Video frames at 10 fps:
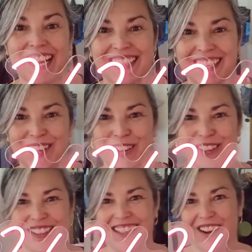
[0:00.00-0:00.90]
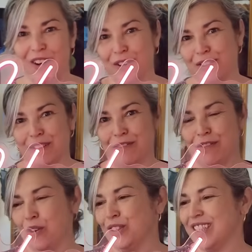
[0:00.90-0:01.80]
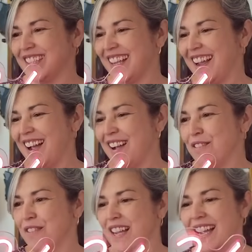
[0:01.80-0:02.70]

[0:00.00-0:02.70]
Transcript: catalog of fonts they have,